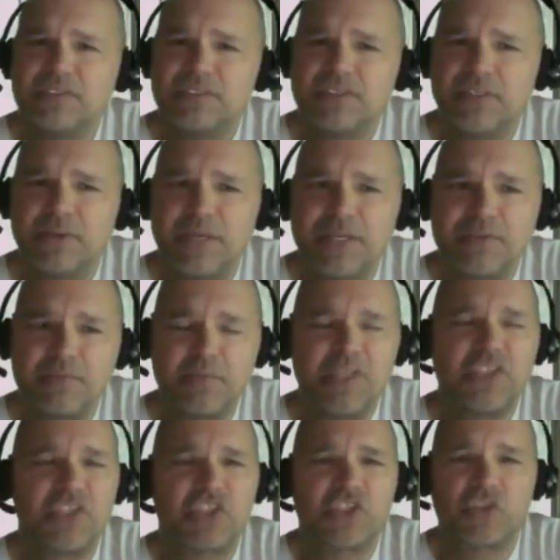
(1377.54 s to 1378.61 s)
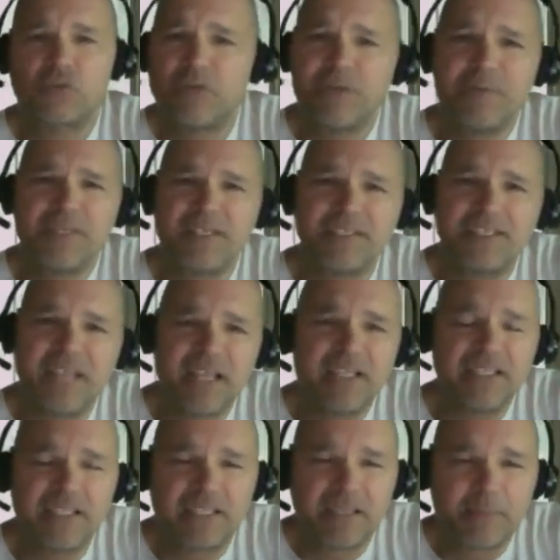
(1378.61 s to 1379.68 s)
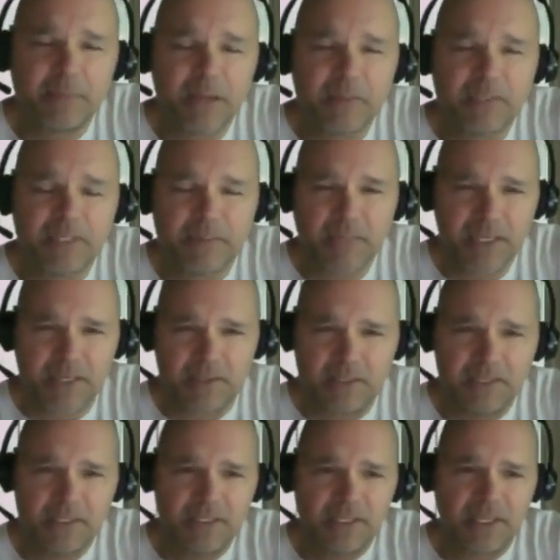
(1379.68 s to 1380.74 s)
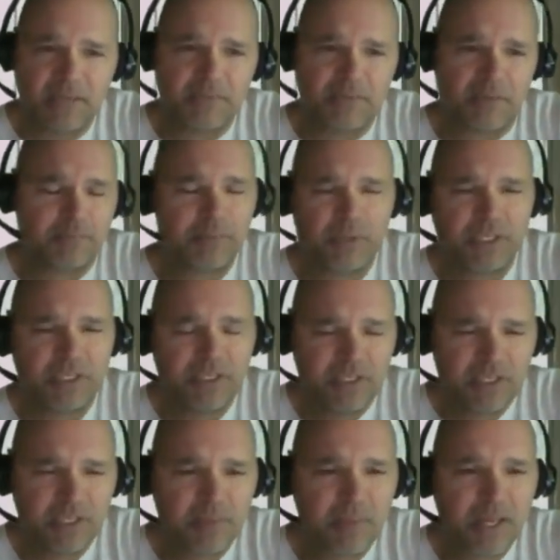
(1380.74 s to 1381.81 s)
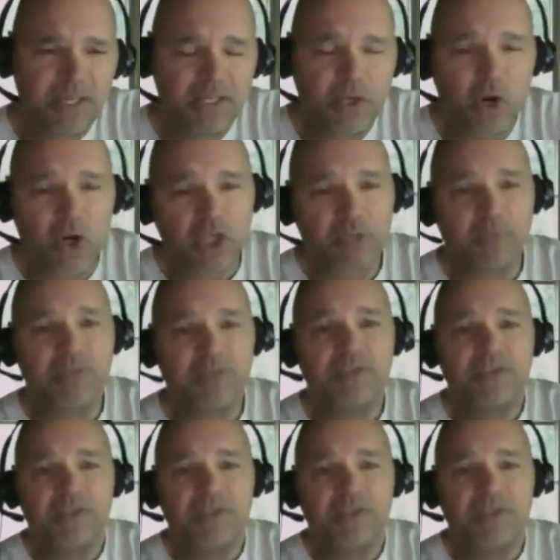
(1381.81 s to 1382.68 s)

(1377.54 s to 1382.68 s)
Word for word: all right me just screaming and yelling and i probably could make a, a, a, pretty compelling argument